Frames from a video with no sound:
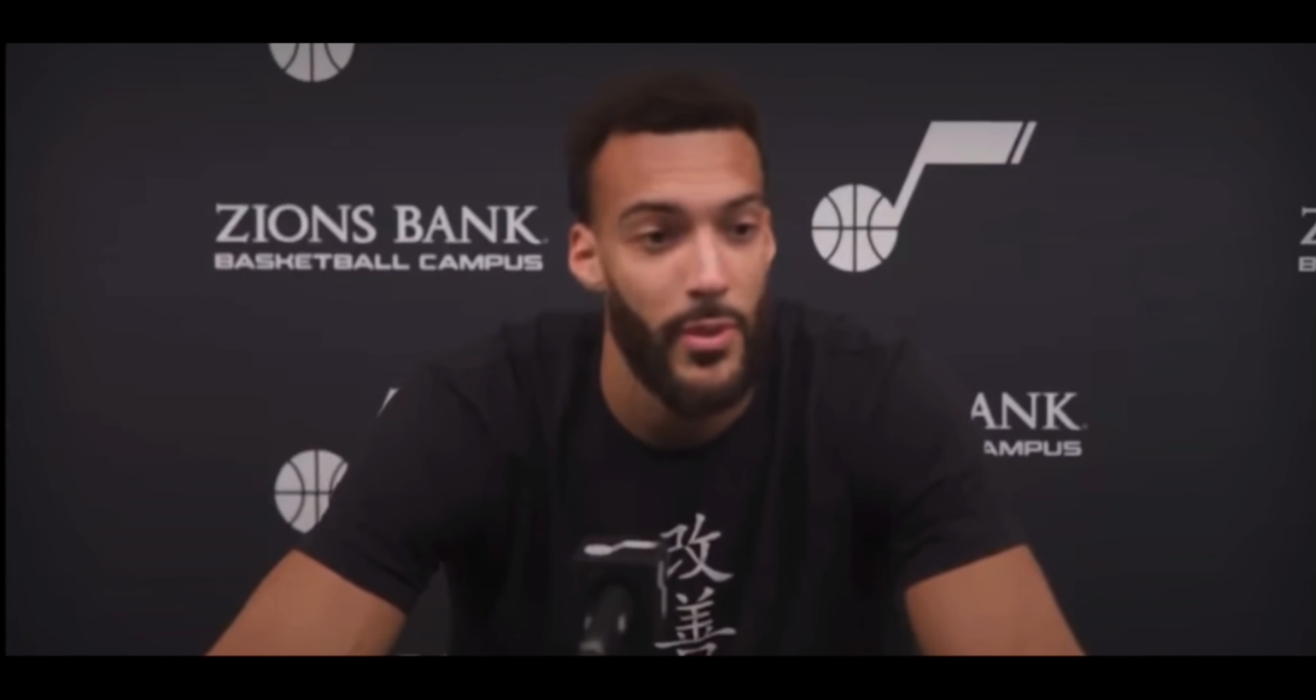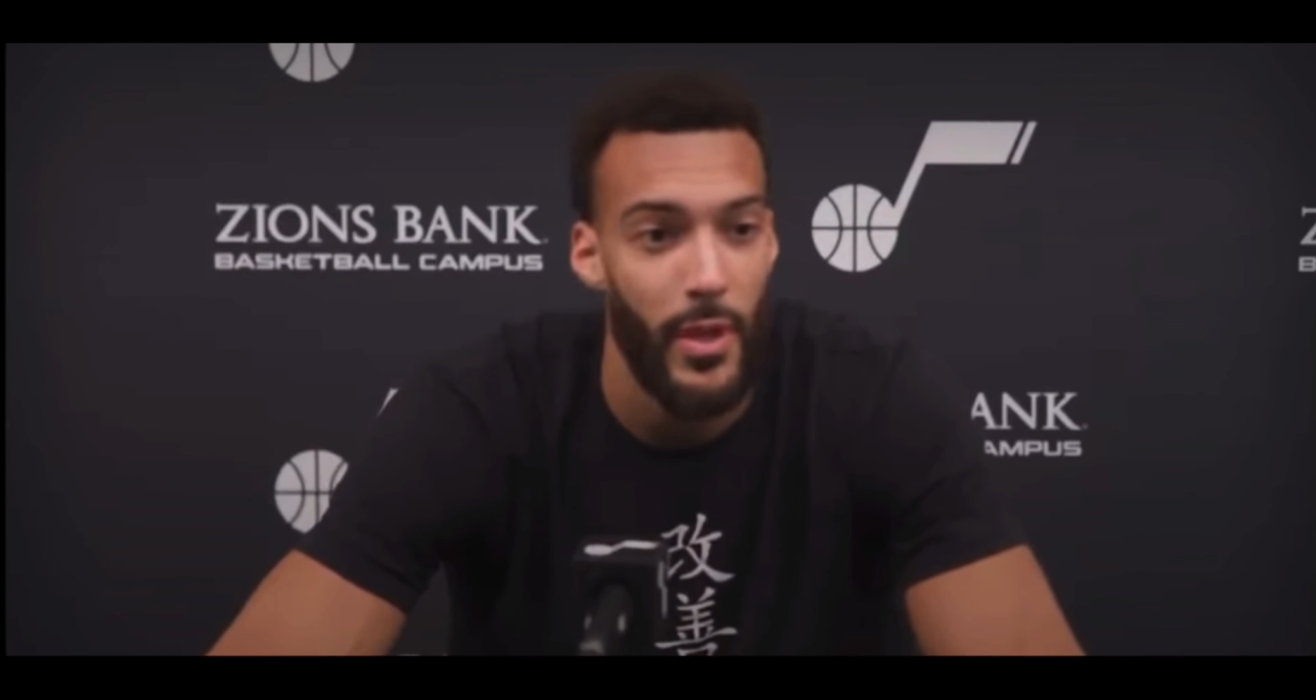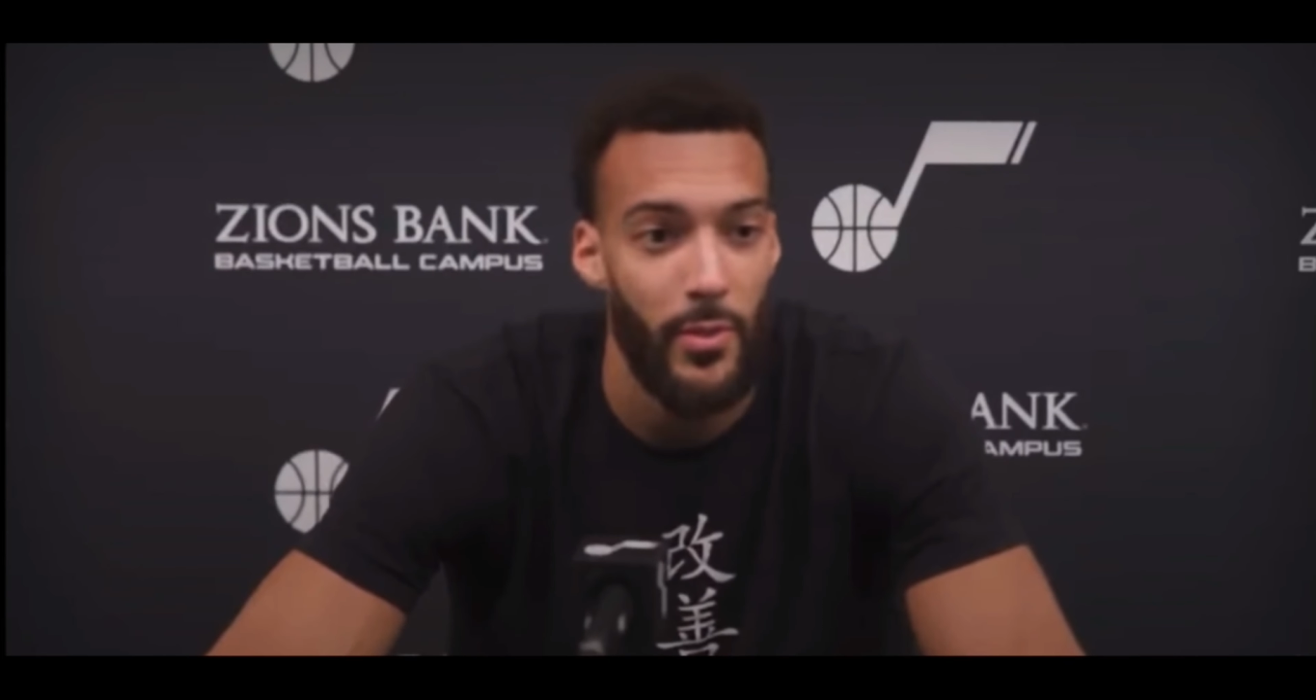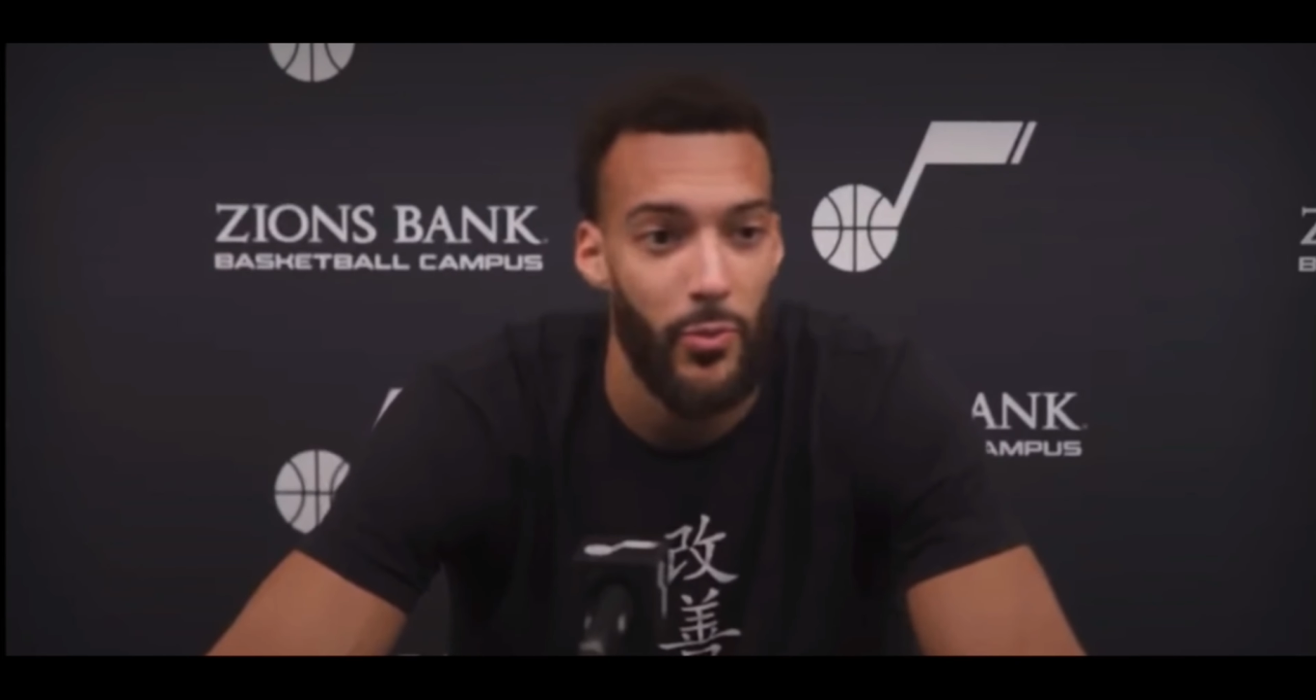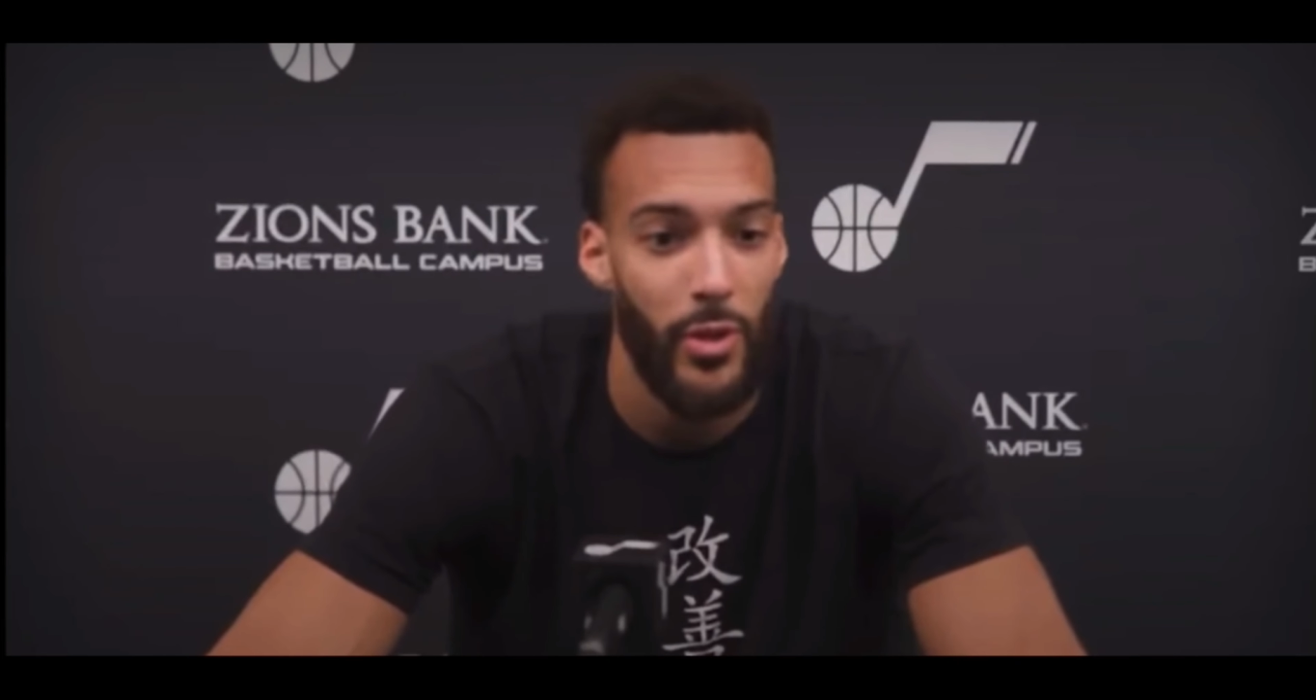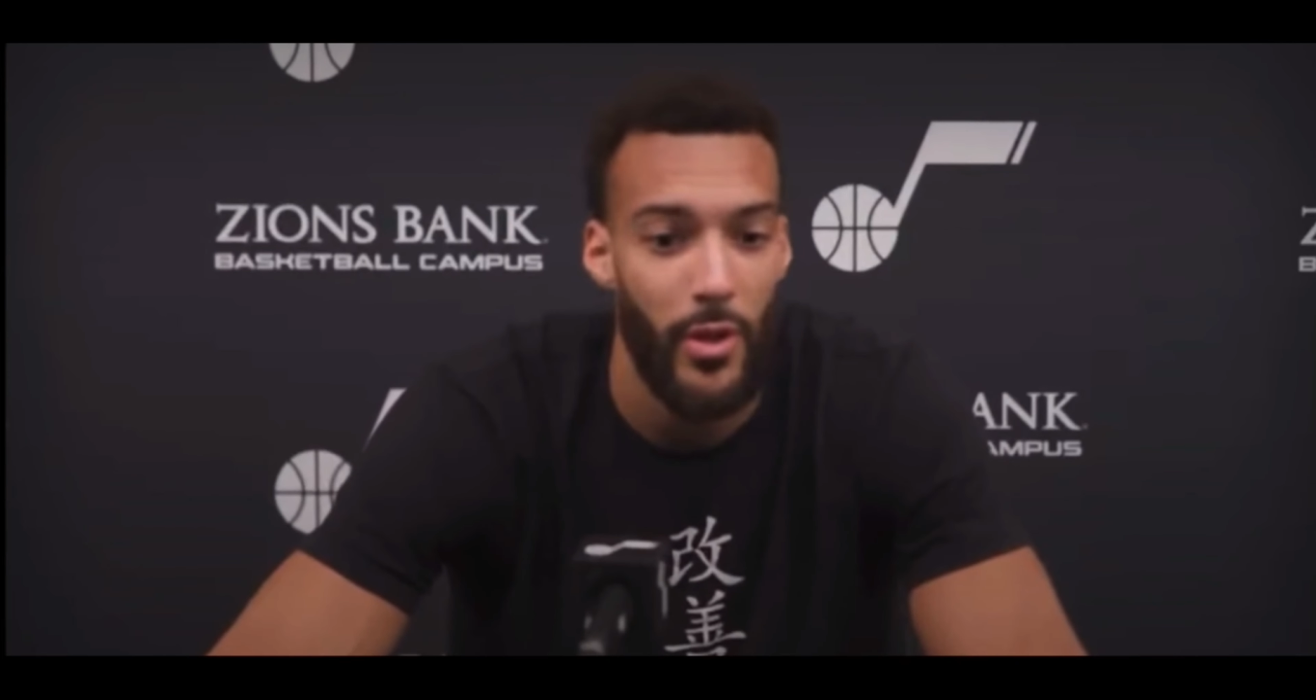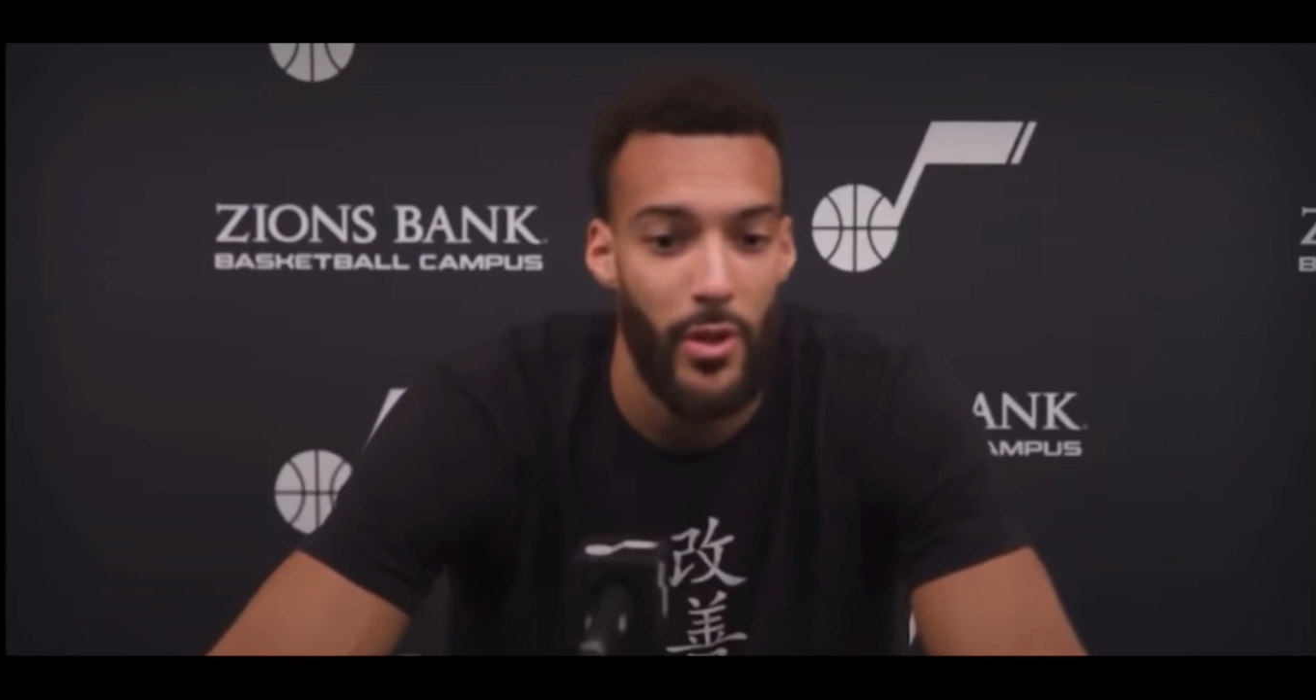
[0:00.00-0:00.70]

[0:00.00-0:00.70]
that